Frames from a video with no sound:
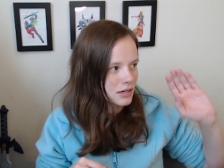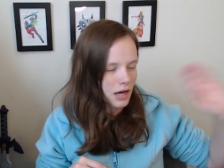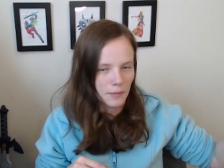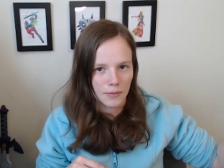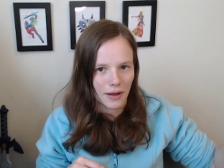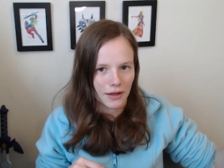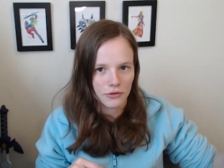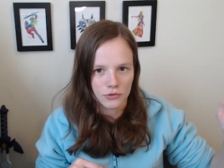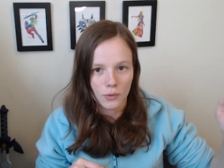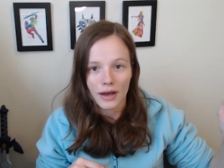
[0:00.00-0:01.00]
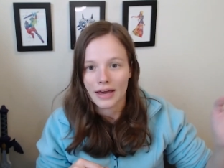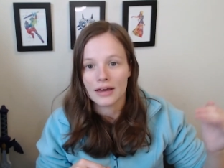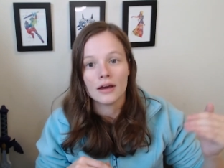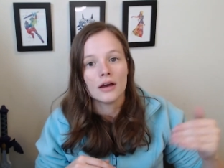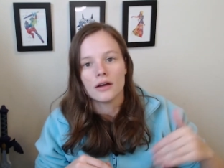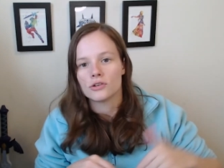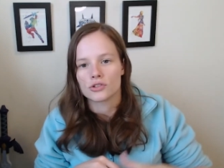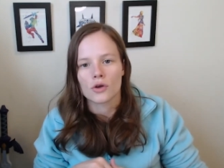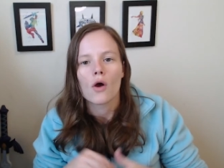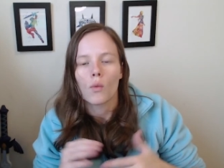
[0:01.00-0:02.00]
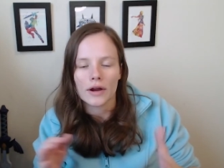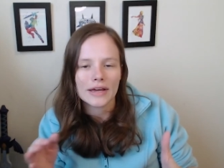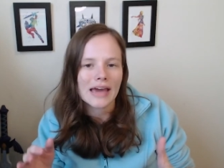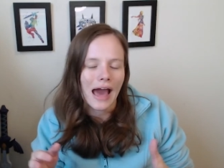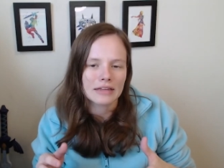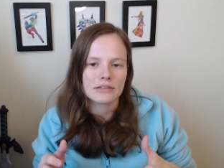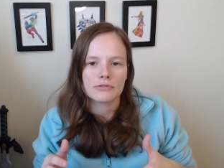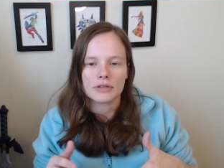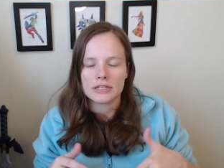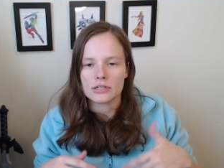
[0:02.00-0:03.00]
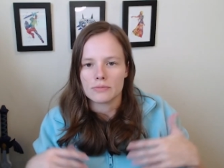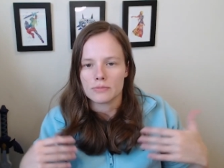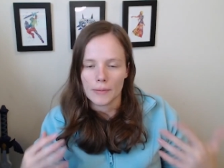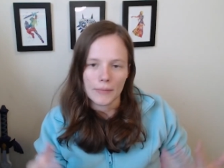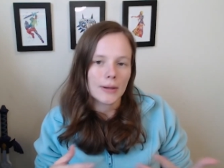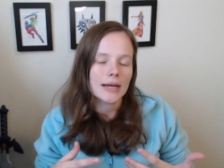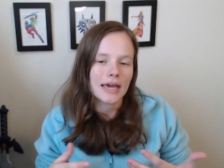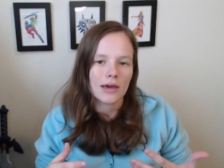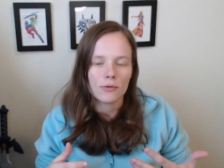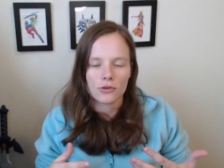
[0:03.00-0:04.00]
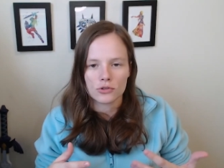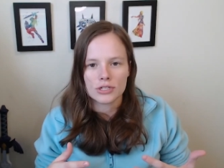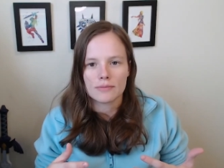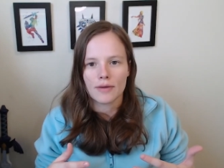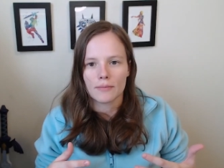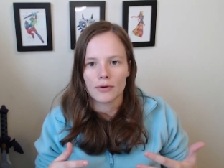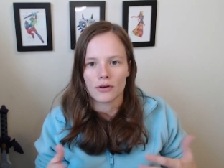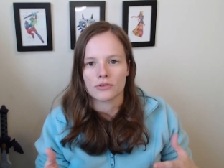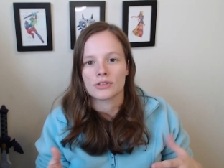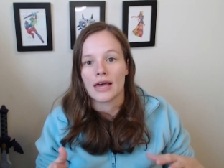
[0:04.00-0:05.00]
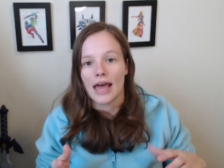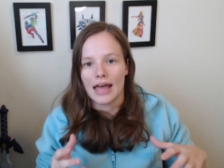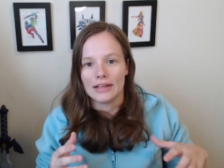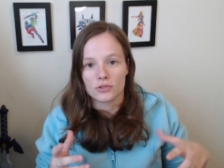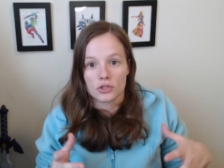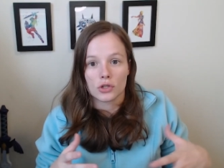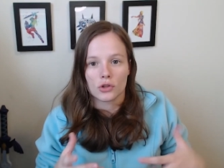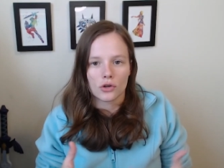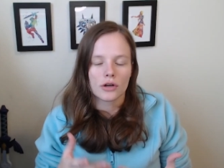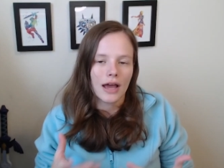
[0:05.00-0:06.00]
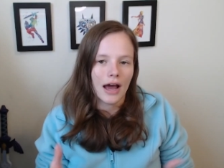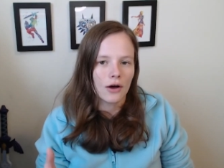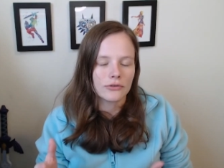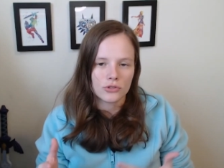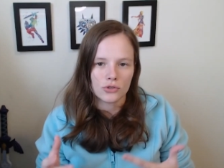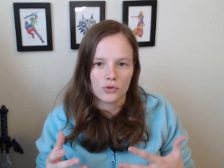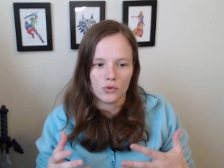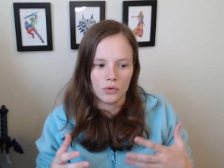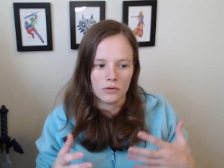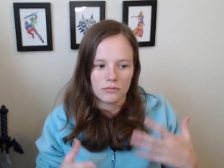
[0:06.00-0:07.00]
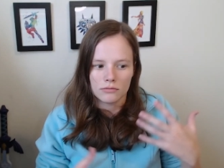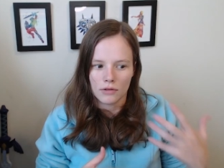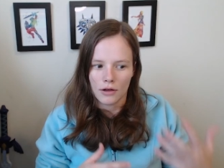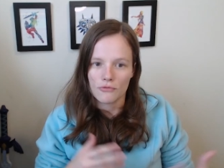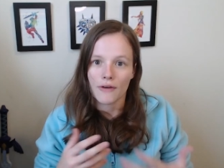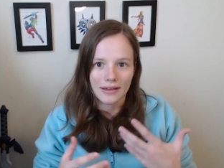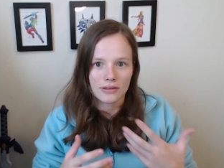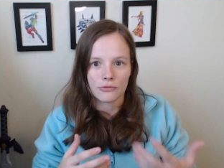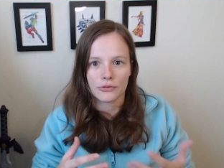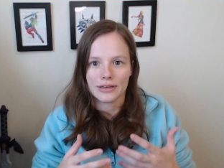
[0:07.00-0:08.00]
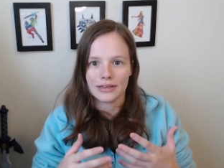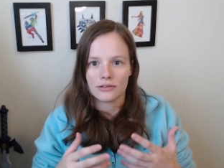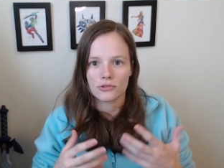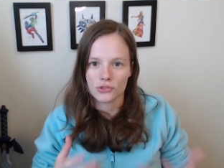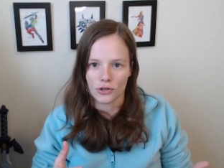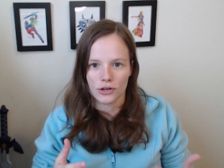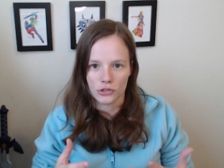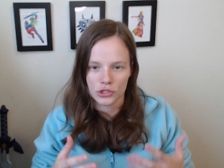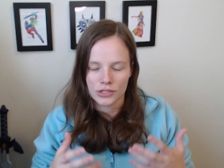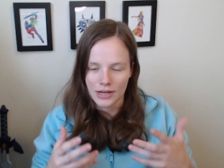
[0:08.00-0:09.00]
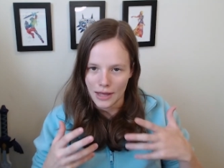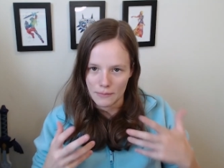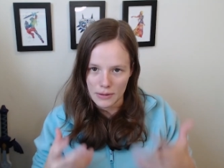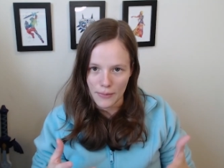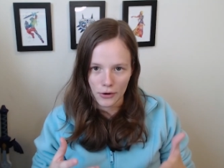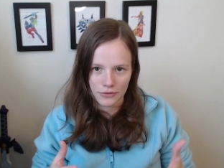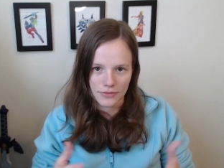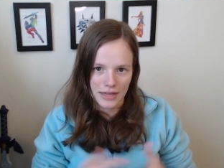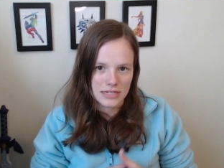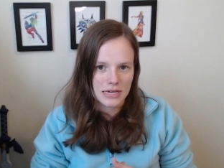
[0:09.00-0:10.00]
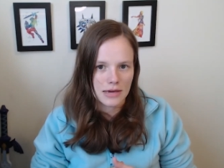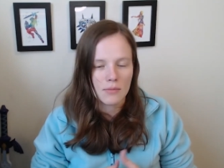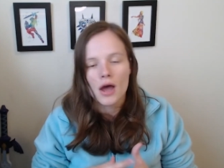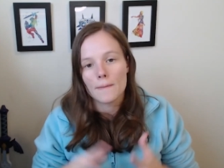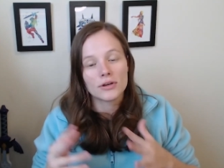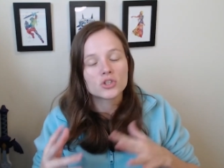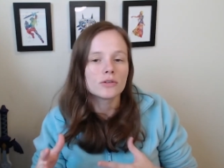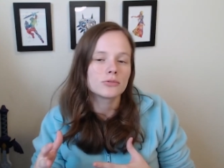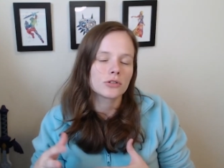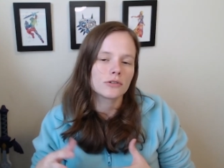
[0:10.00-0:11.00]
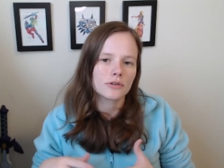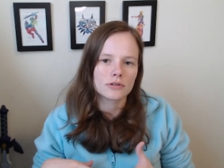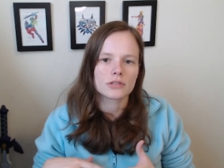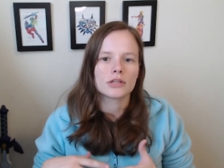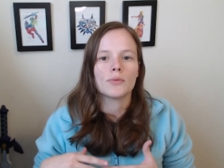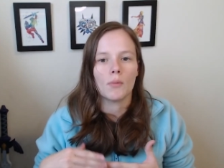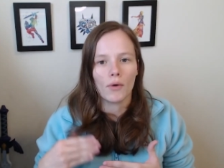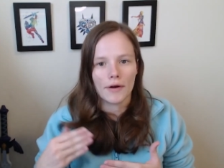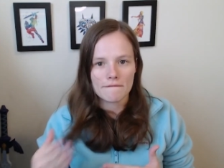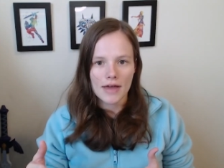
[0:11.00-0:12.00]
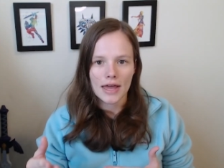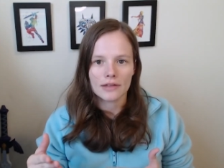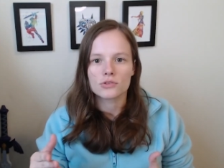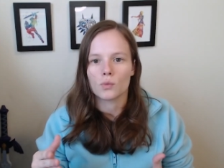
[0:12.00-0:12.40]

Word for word: a couple miles away, just working actively to communicate with your team members and just learn how to effectively search and be part of that team. Mission observer is a little bit more advanced,